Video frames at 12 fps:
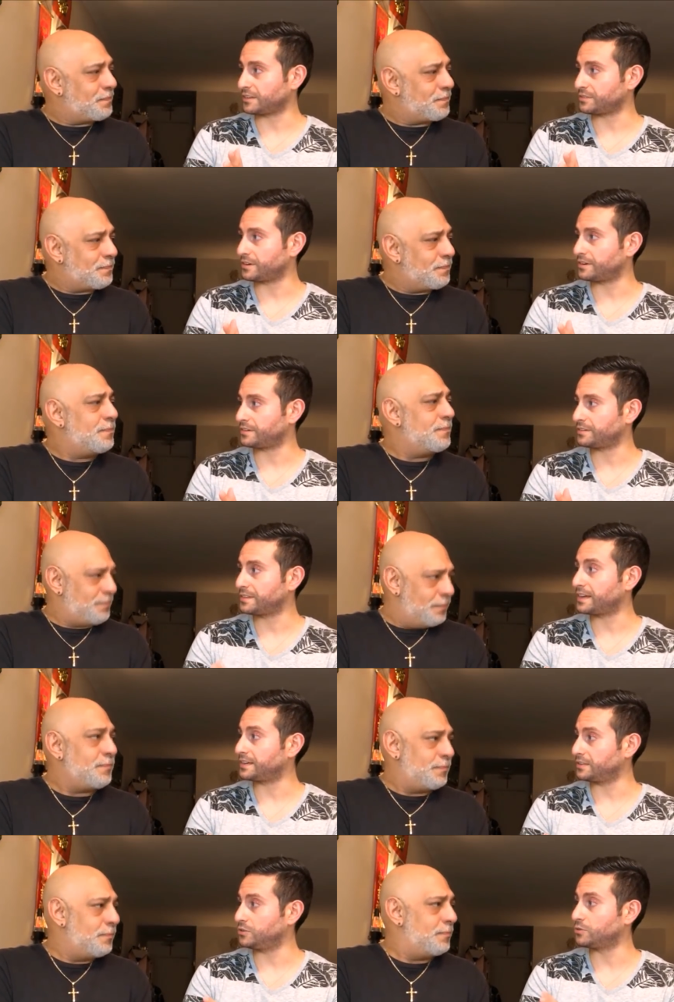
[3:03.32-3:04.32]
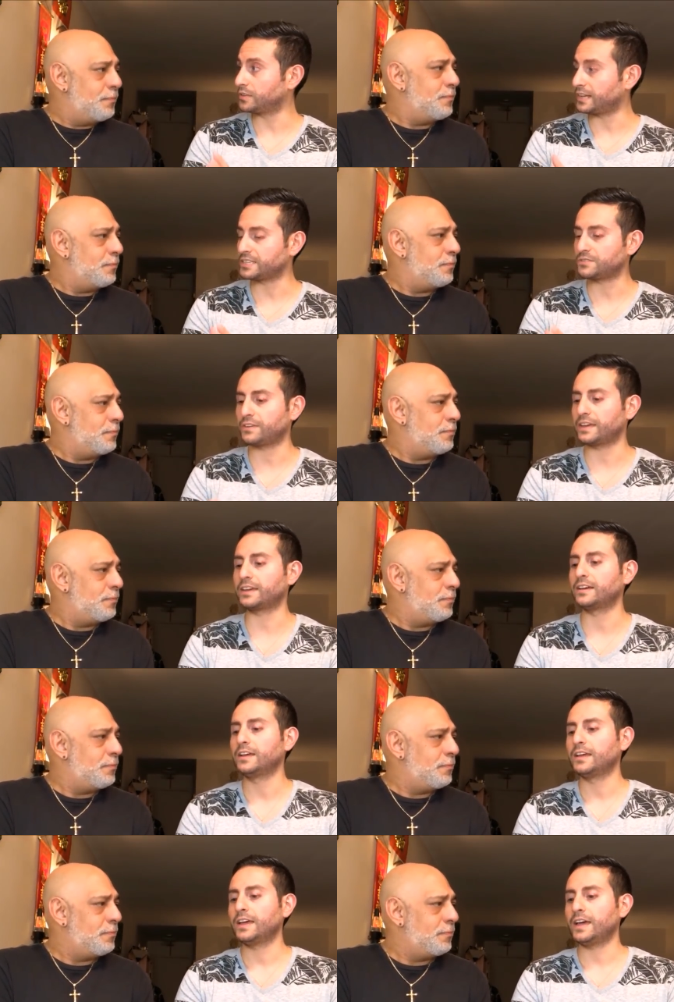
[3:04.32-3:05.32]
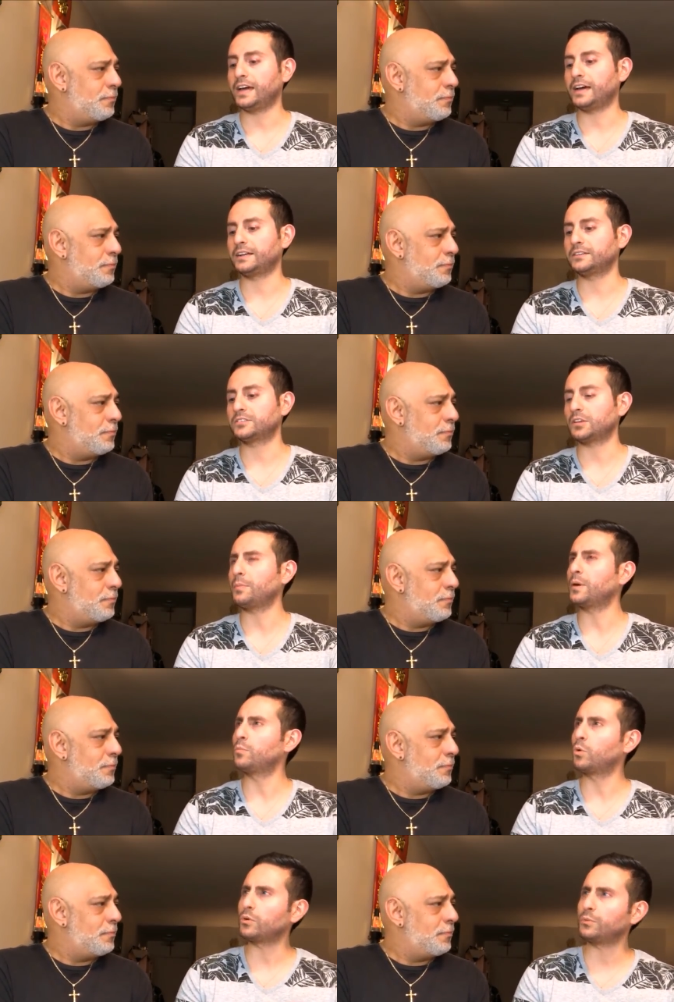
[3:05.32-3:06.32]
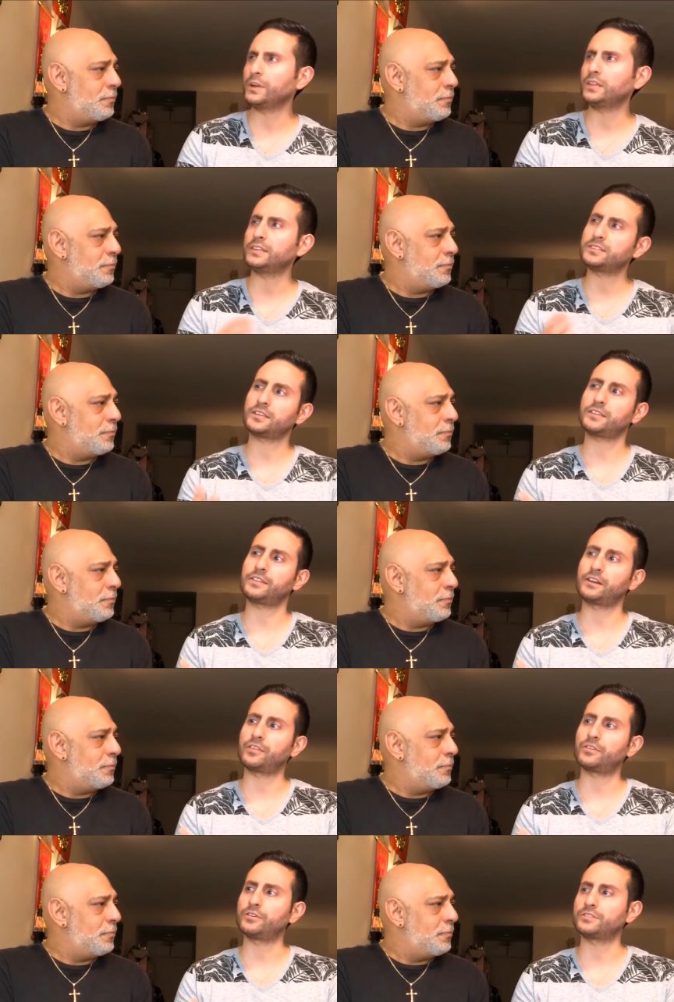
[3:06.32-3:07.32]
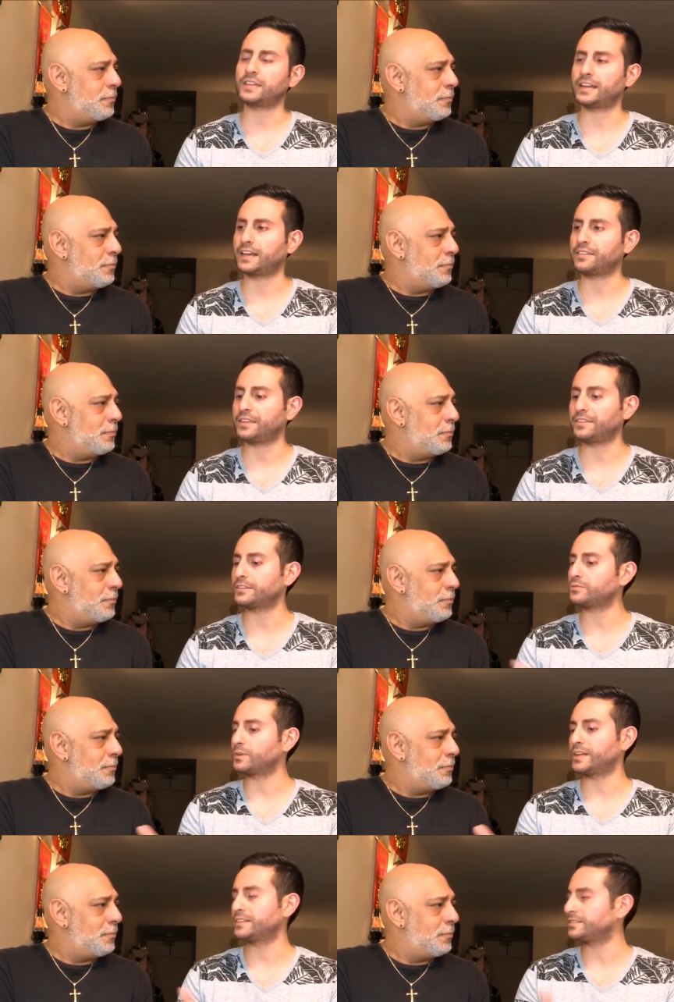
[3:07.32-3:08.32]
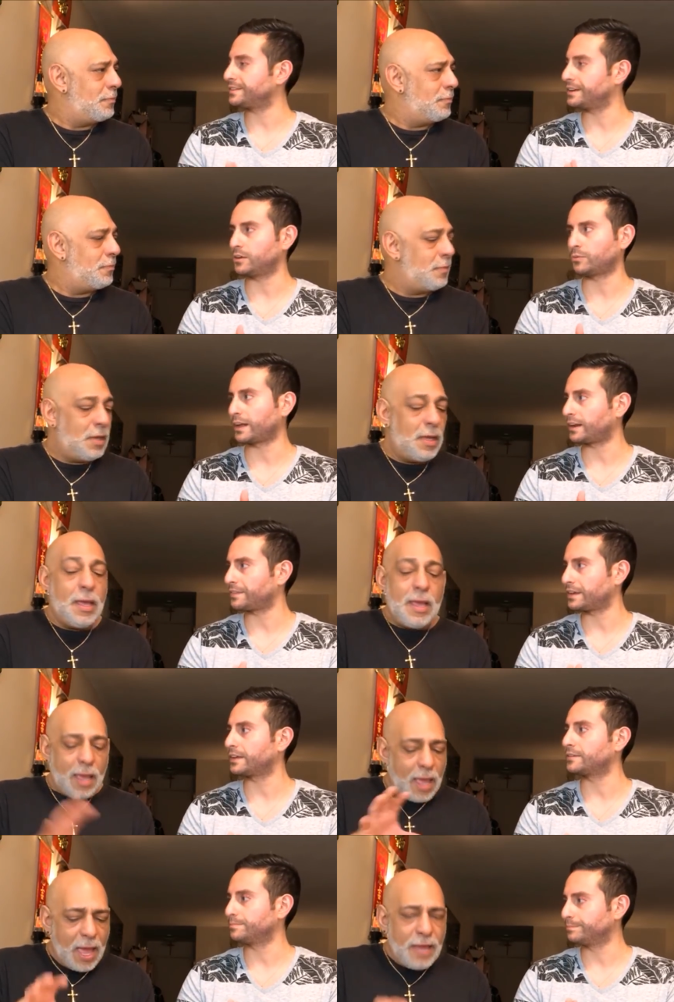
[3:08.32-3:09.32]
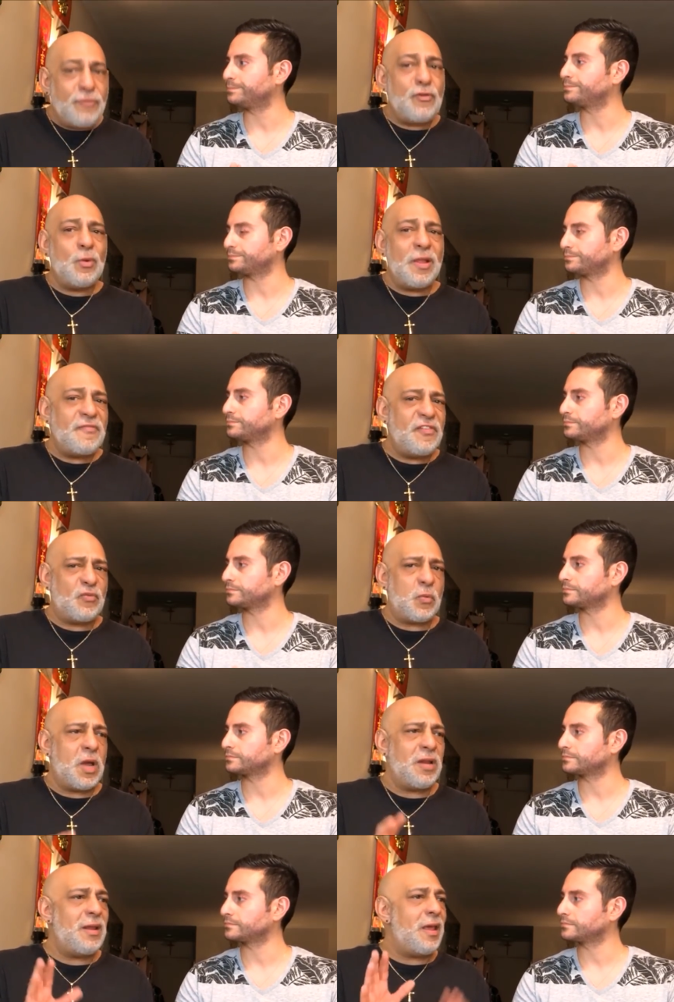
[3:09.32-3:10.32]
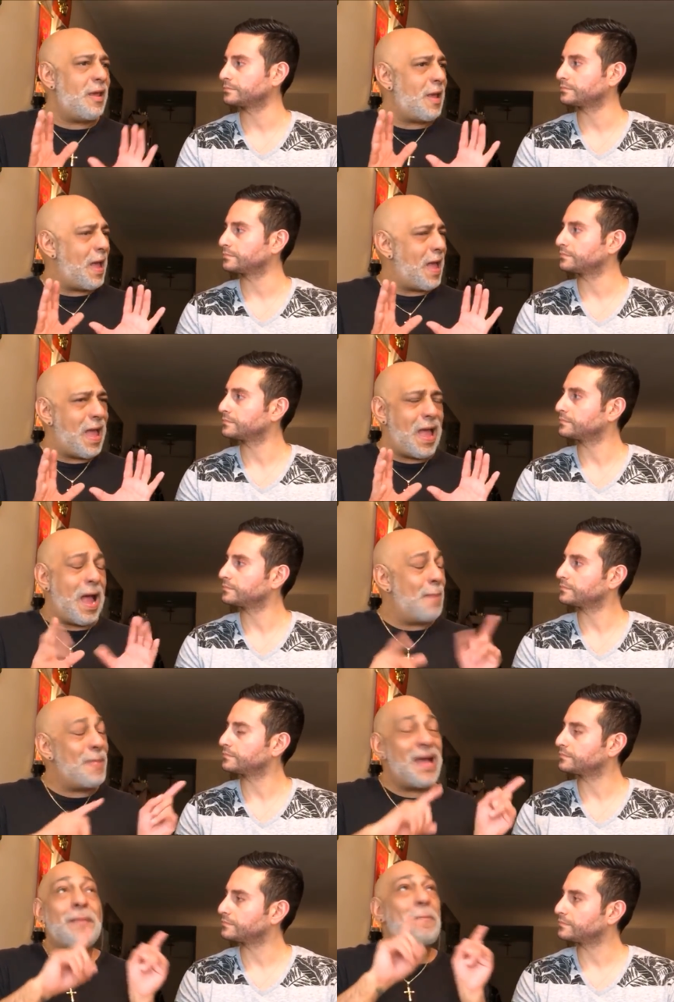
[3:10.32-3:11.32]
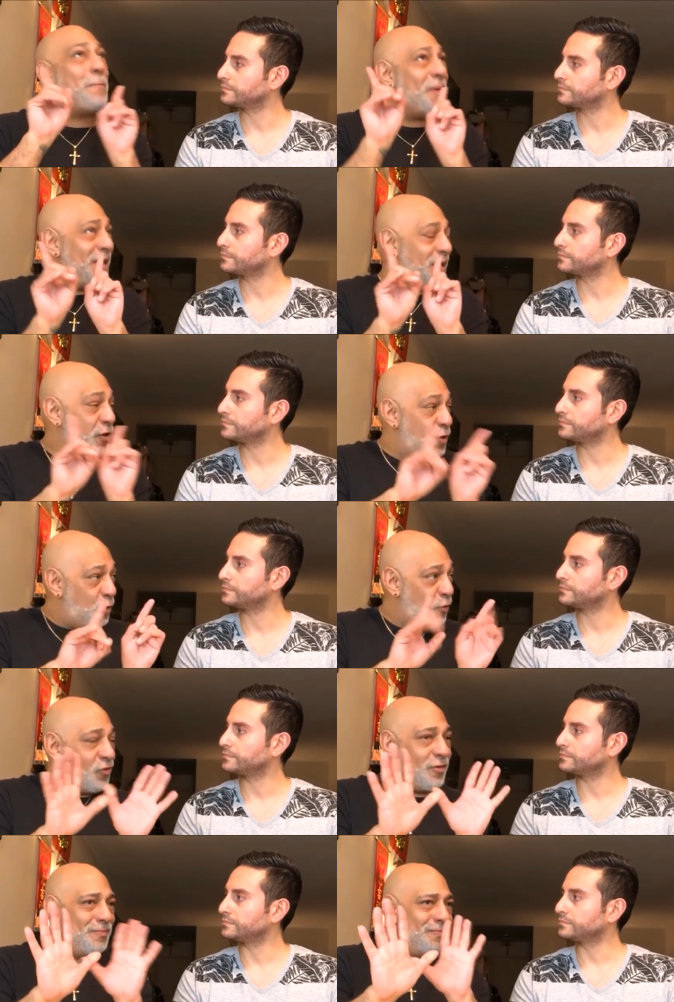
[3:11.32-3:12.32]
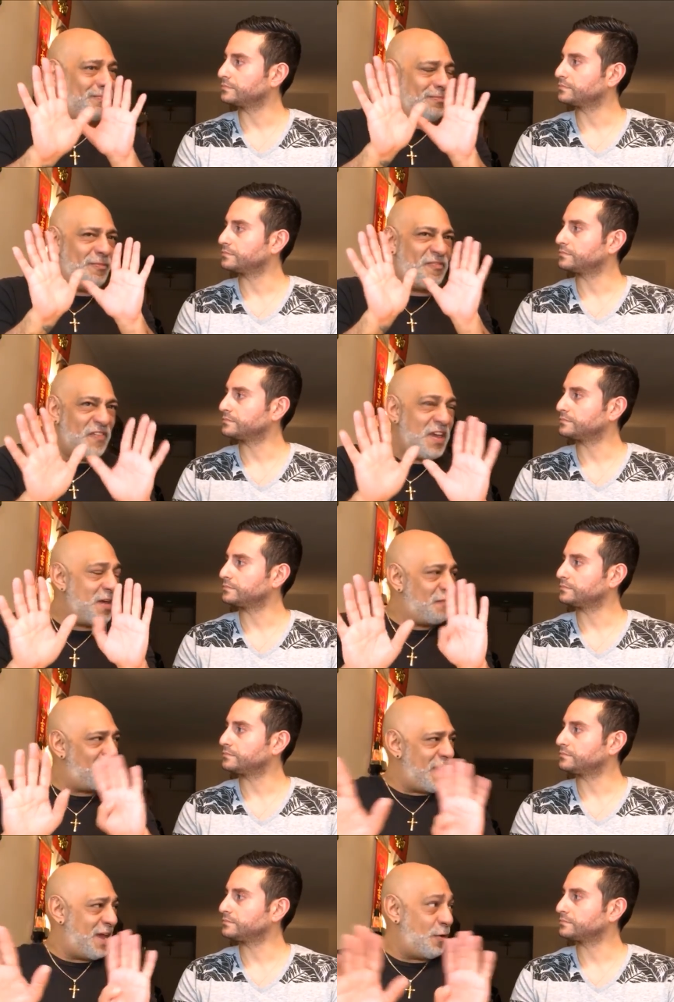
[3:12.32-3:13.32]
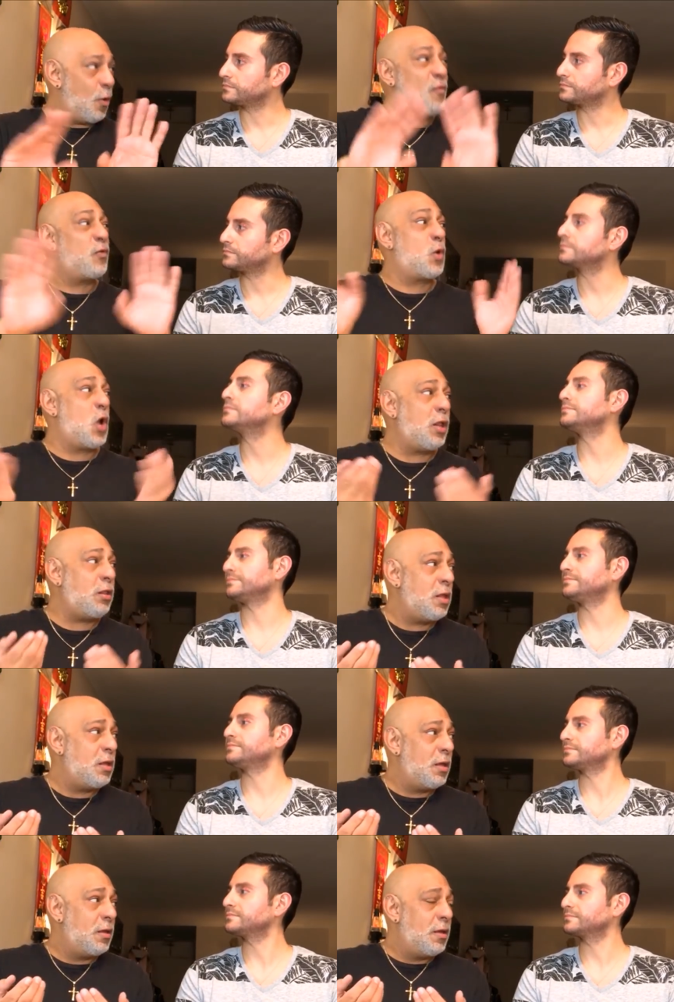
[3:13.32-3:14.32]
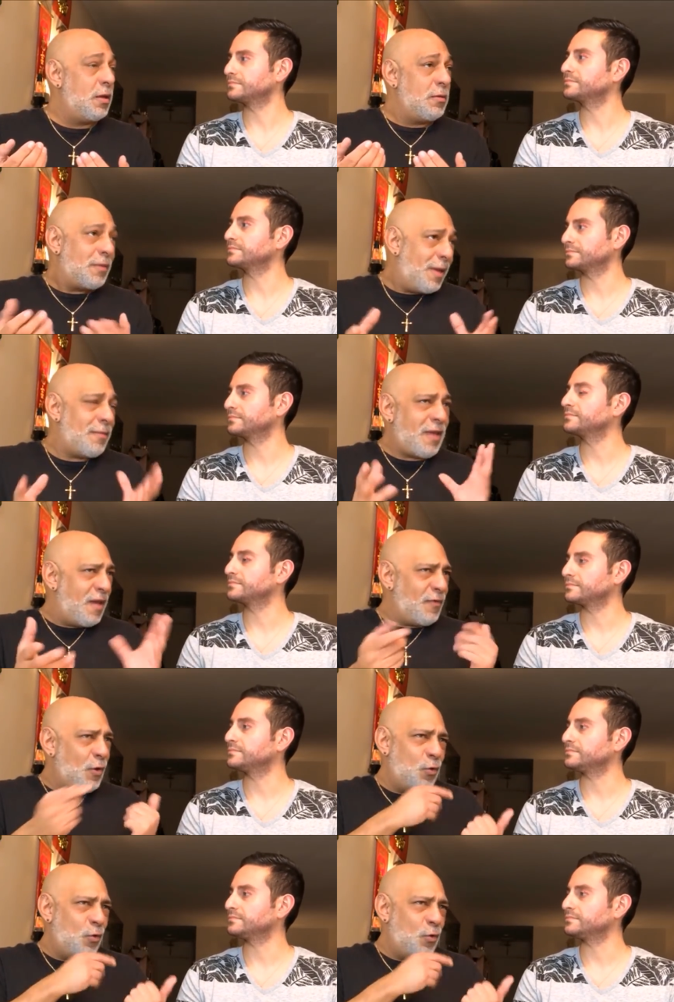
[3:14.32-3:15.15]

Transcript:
Speaker 1: out there that utilize fig, and some are more realistic than others and i think this one hits the nail right on the head
Speaker 2: i do love this one i'm not a big huge big fan overall i've